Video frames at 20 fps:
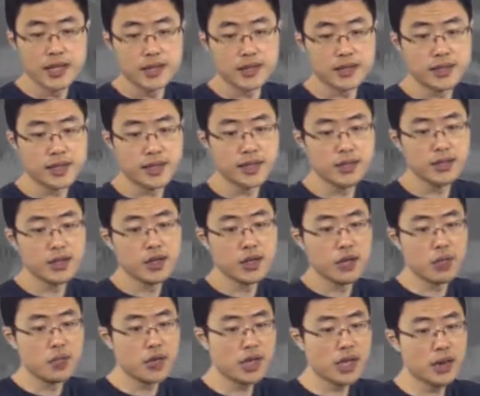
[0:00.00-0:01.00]
Then
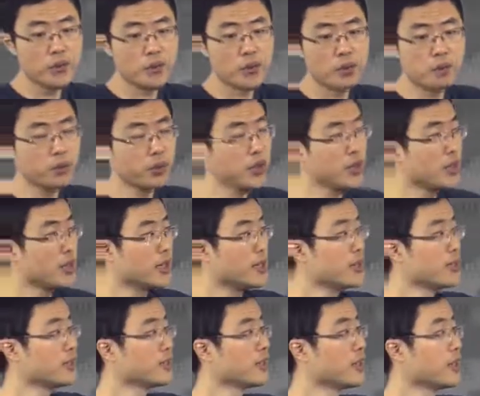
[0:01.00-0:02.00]
we can
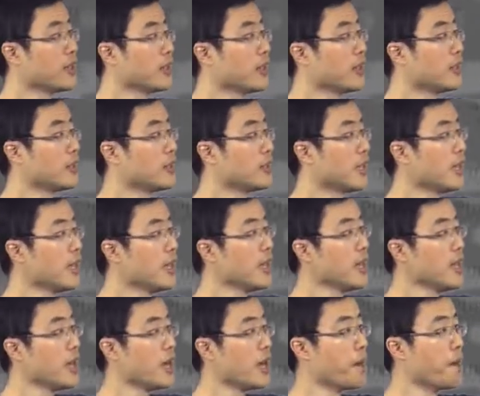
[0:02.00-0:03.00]
replace the
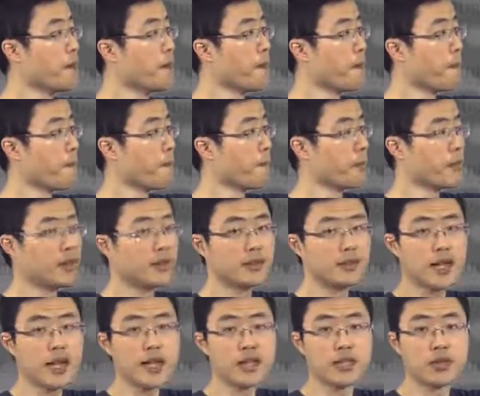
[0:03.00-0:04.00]
m
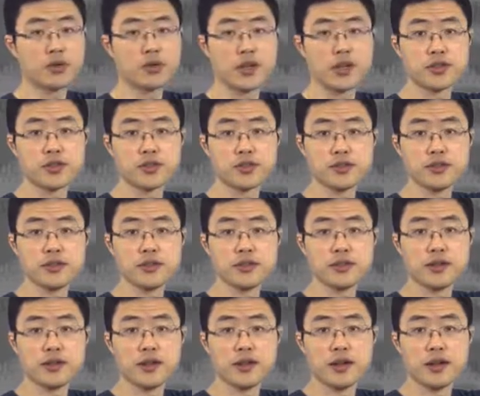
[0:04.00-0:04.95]
in that equation